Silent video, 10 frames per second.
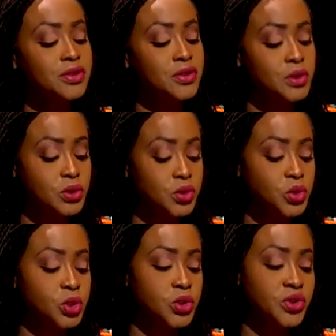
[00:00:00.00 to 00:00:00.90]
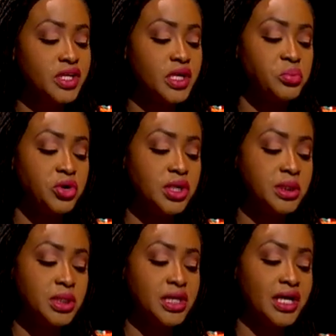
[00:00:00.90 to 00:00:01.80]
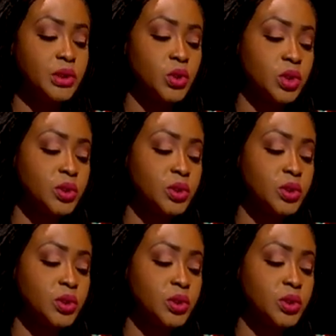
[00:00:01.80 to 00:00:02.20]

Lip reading: So you think the policy has not